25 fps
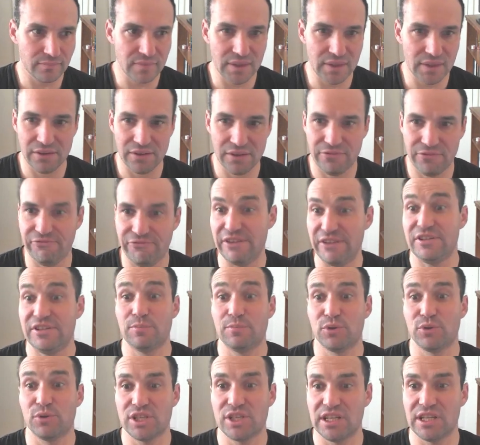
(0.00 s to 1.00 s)

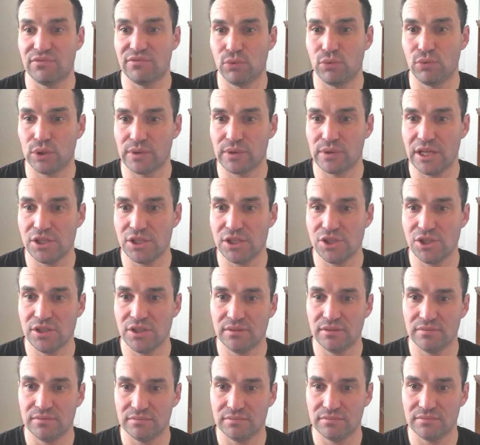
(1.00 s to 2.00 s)
50% of one range
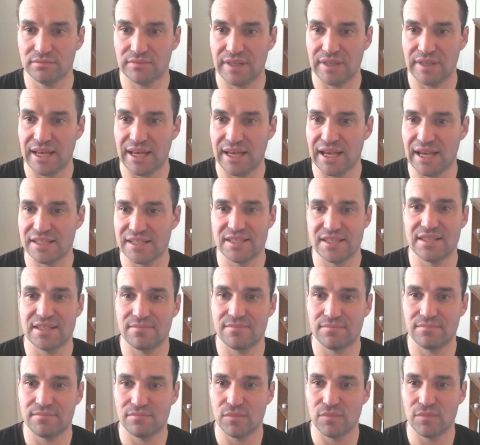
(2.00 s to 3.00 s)
has
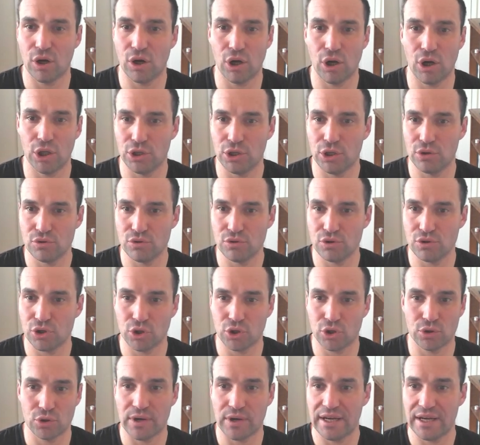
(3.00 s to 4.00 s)
all those
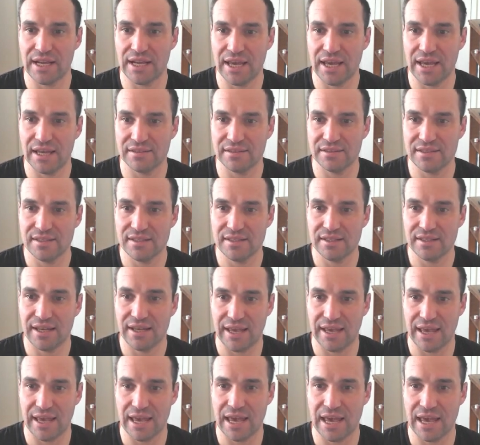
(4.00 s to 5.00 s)
great hands,
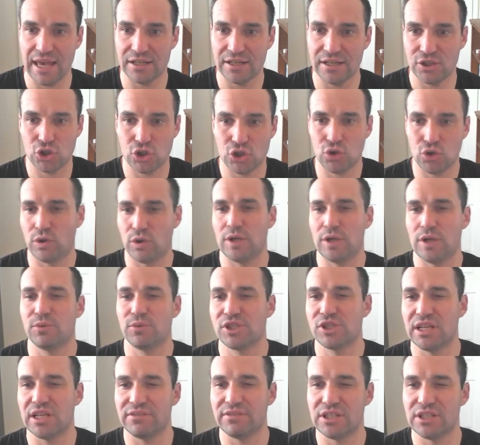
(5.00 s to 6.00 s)
and
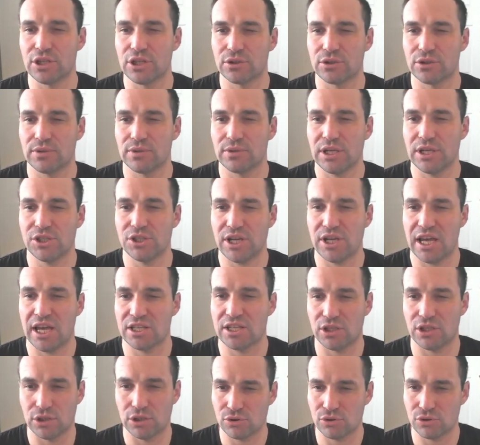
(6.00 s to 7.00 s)
20% of another range
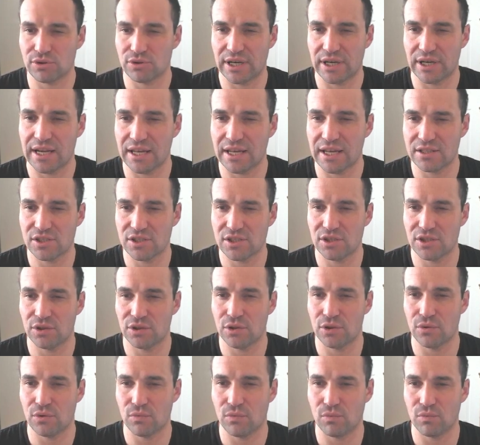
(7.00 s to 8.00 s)
has all those great hands,
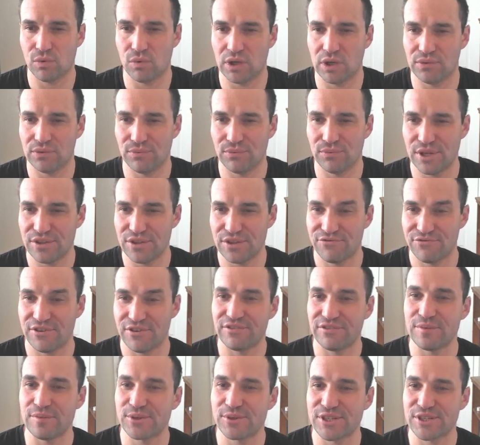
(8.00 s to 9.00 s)
the one with
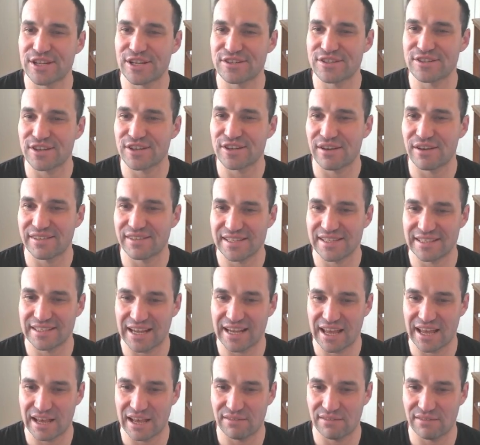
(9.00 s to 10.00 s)
50% is obviously going to
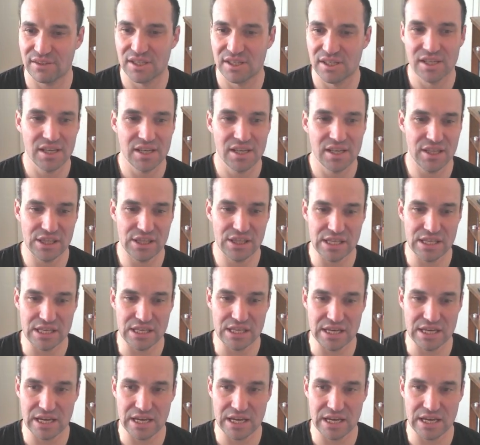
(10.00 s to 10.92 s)
have the